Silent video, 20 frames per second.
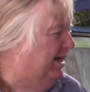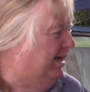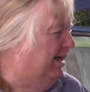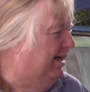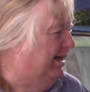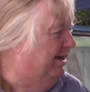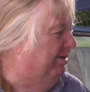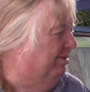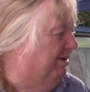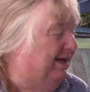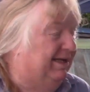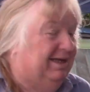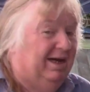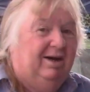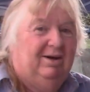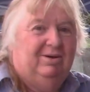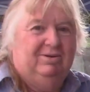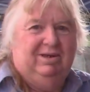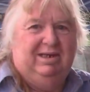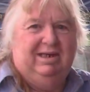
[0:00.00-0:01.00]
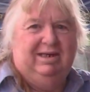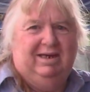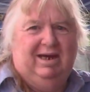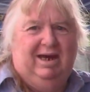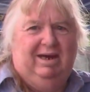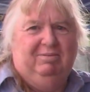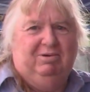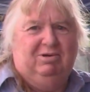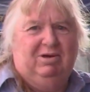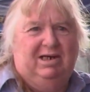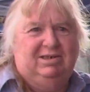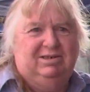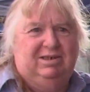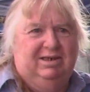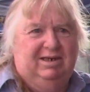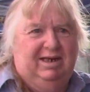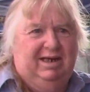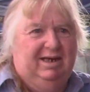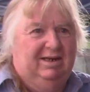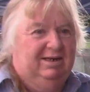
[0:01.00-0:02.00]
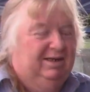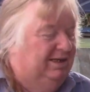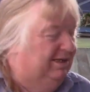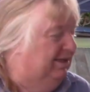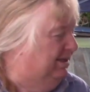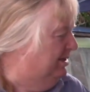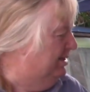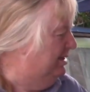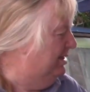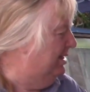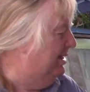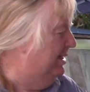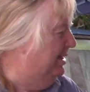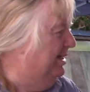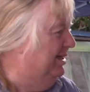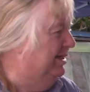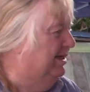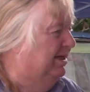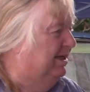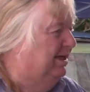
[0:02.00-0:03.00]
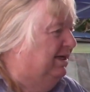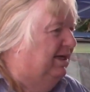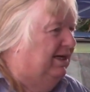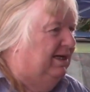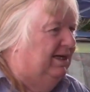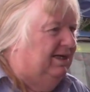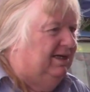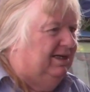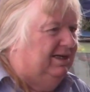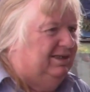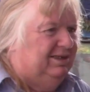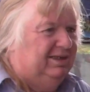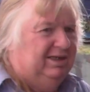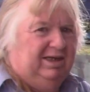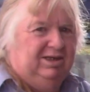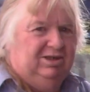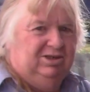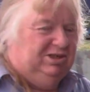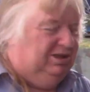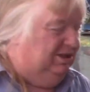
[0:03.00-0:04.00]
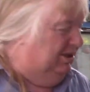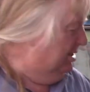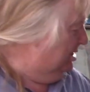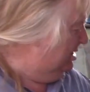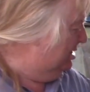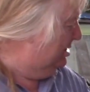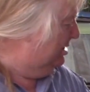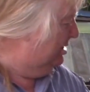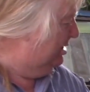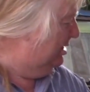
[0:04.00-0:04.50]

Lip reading: anyway, the whole thing came crashing down, and the engine